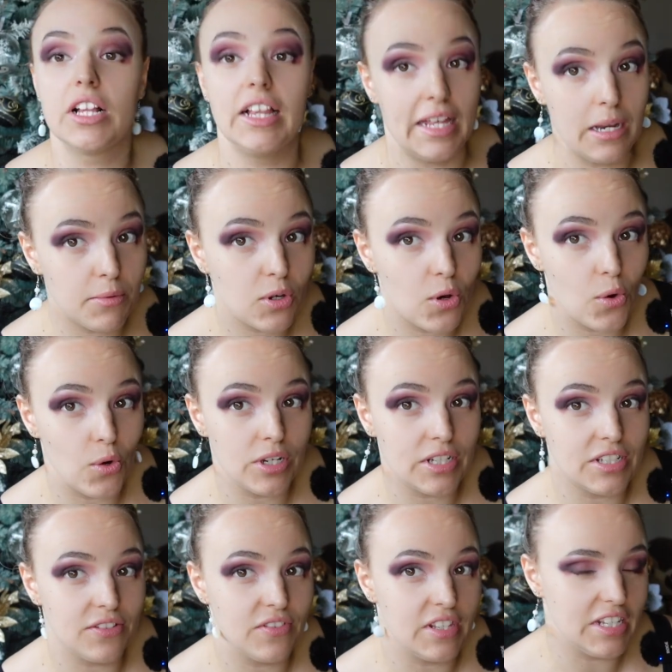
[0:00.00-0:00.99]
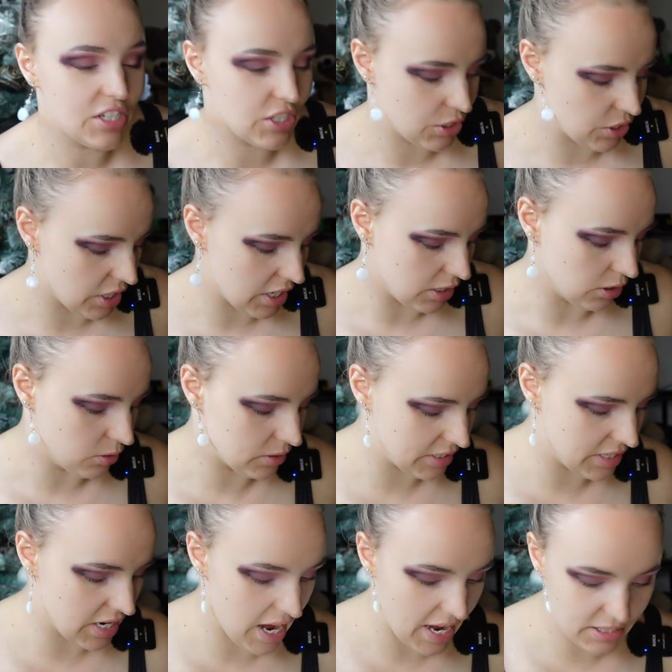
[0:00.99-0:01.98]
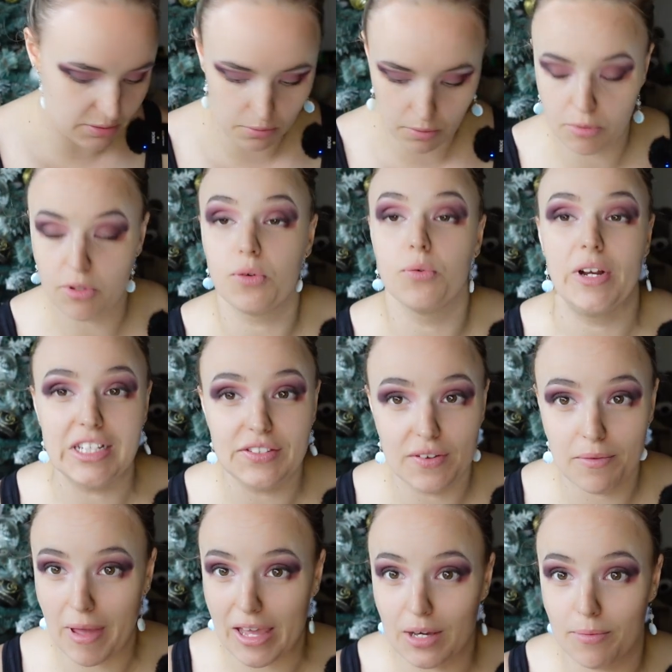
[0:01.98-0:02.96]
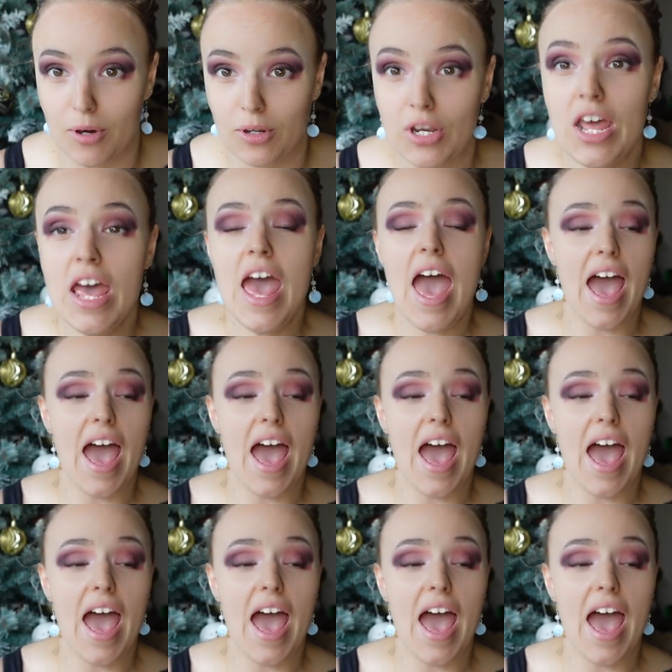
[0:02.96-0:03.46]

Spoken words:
clean up the corners of this so that it looks nice when we put the rest of the makeup on,